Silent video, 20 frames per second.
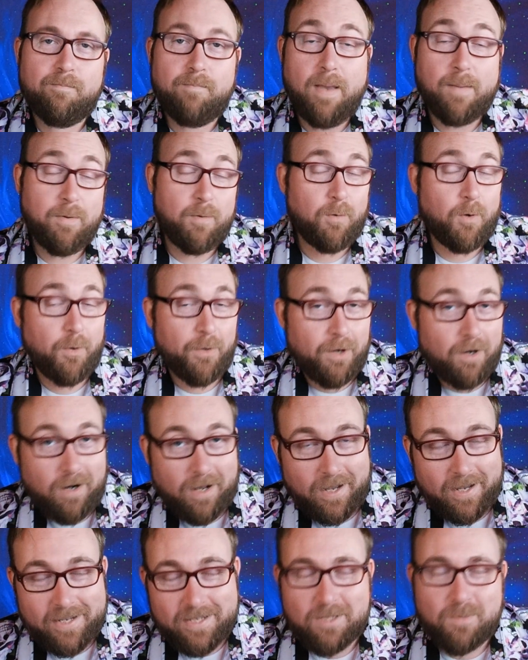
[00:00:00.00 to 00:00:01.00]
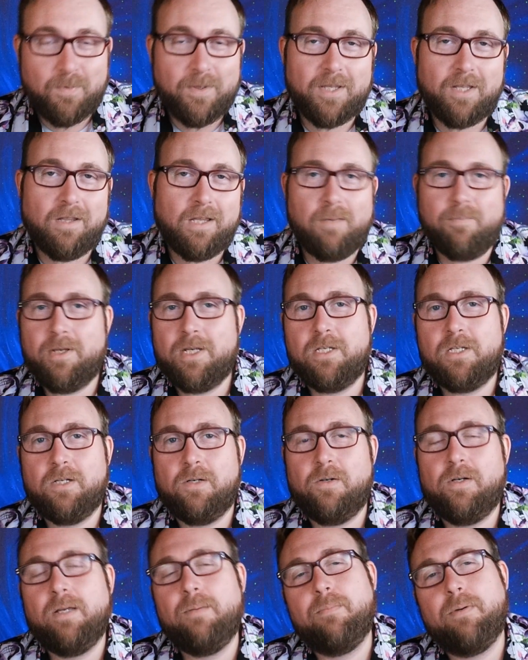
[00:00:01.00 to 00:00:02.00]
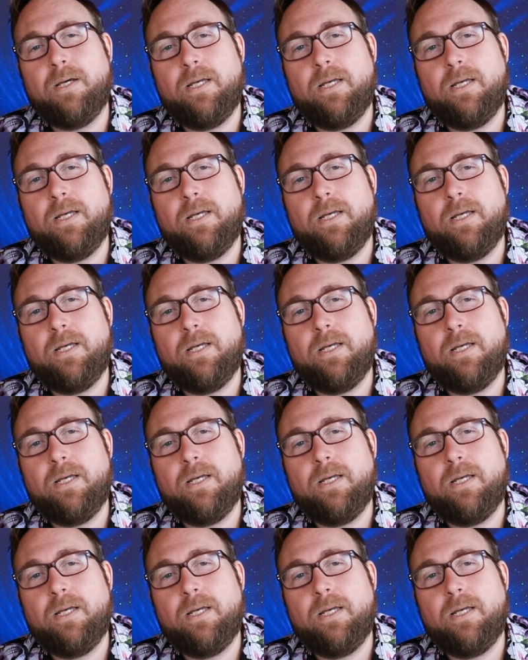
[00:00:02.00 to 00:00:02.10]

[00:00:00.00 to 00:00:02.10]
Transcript: maybe roll their eyes, but they'll let me do it.